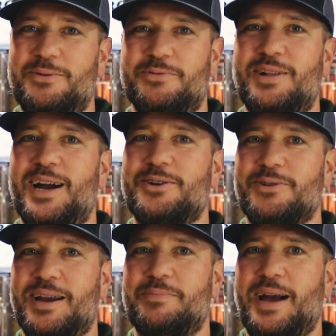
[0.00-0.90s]
don't fly
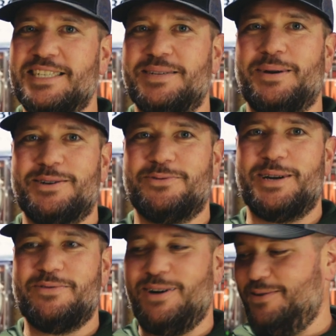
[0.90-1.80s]
great past about
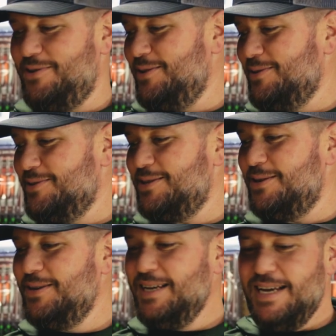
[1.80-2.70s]
25 yards.
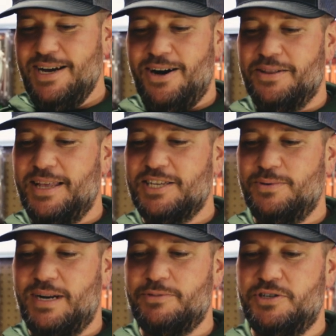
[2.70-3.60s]
So on this
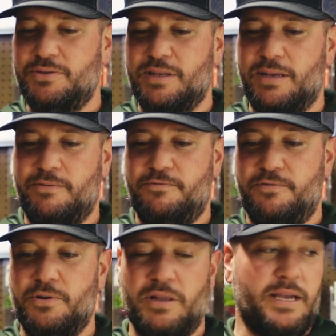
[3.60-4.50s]
one, I'm shooting the
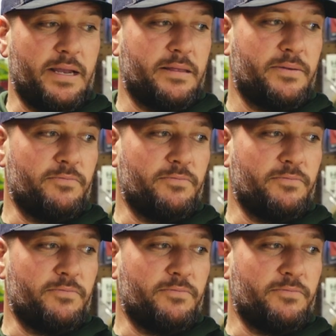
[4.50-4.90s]
full length